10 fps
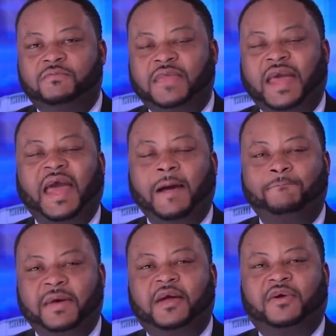They
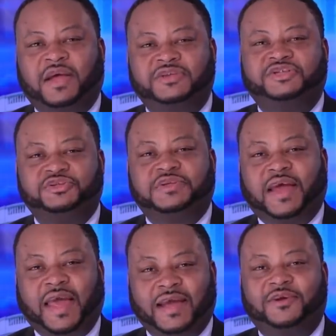have bigger issues to
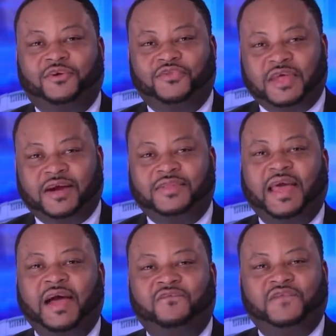handle there. They
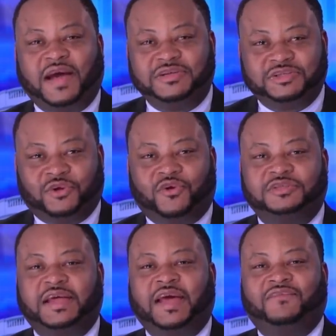have vice
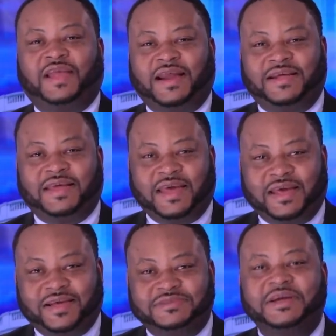lords. They have Latin
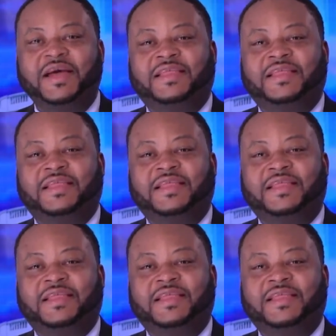kings.